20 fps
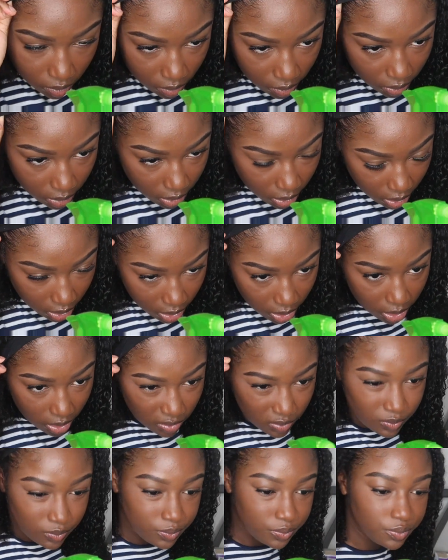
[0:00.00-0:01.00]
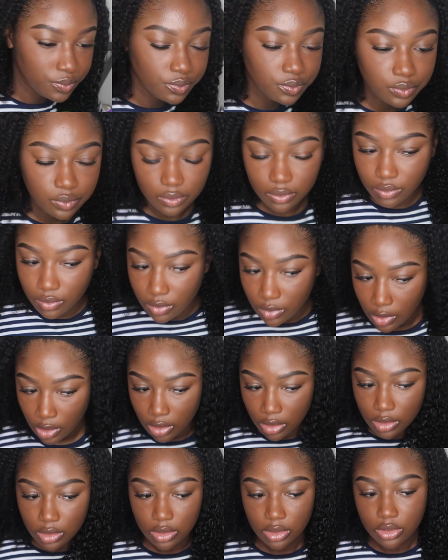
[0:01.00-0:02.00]
There you go.
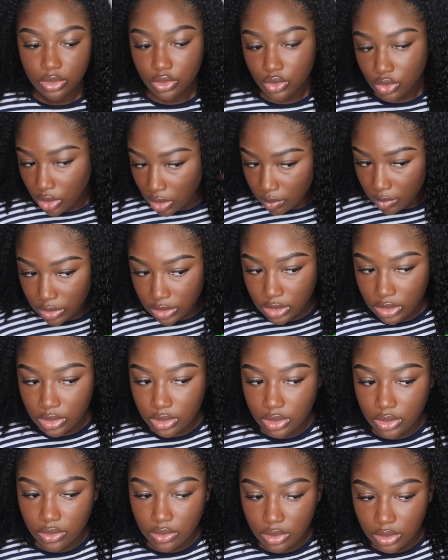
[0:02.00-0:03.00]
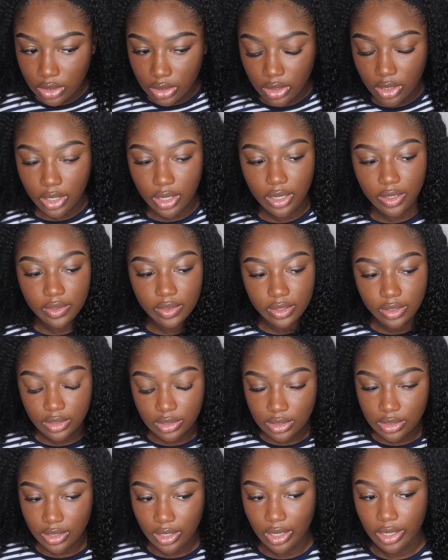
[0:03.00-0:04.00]
So I'm gonna just do the other
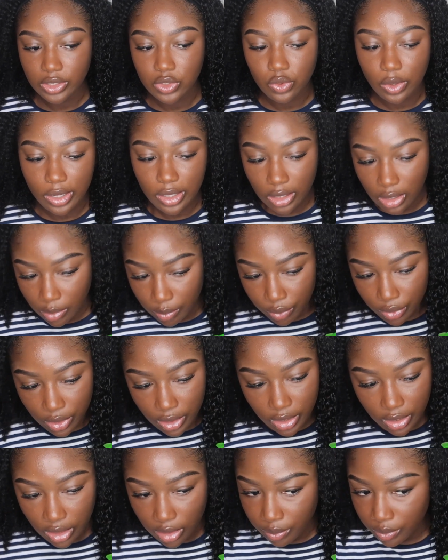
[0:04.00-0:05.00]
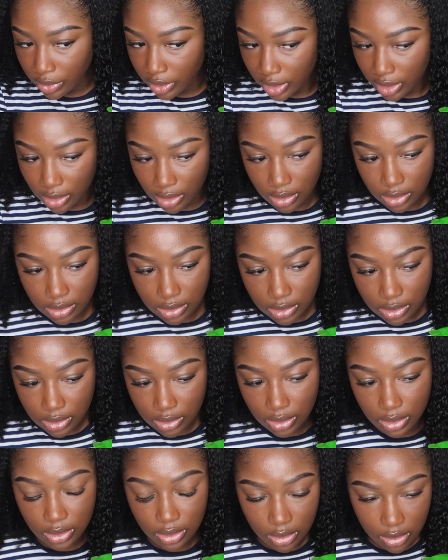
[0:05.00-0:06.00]
side. So I didn't put any products.
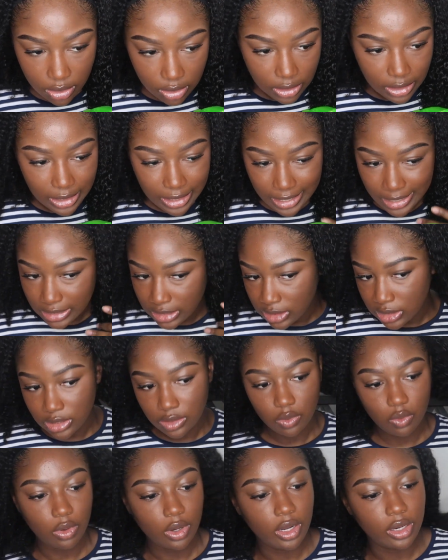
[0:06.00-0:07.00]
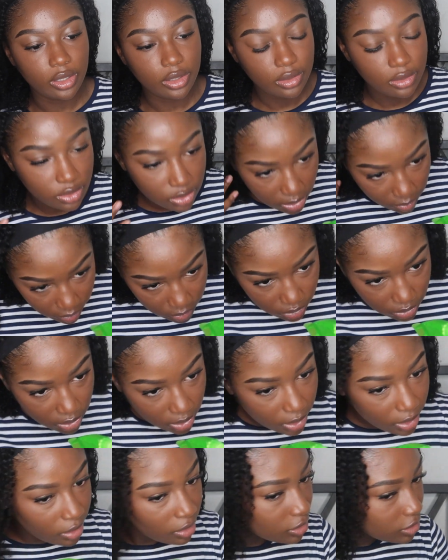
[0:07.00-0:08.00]
I just did water. So I'm gonna do
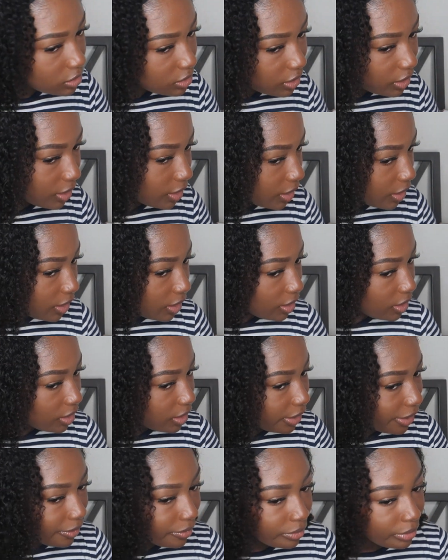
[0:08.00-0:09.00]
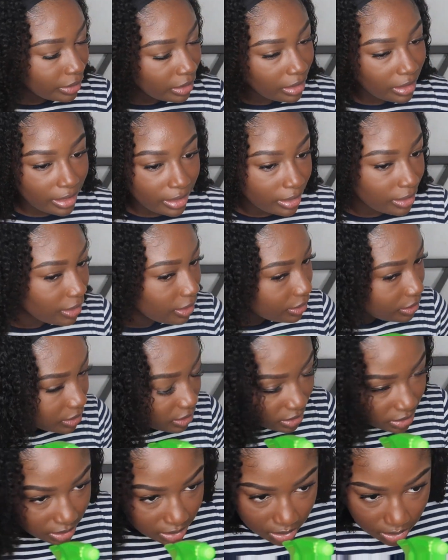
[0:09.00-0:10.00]
the other side. I really like it like
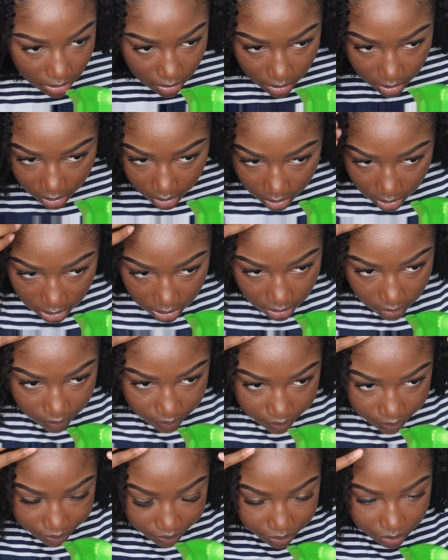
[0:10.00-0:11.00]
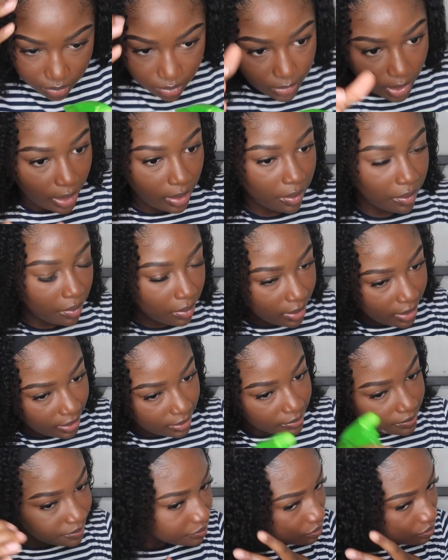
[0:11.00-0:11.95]
this too, guys. I'm not gonna lie.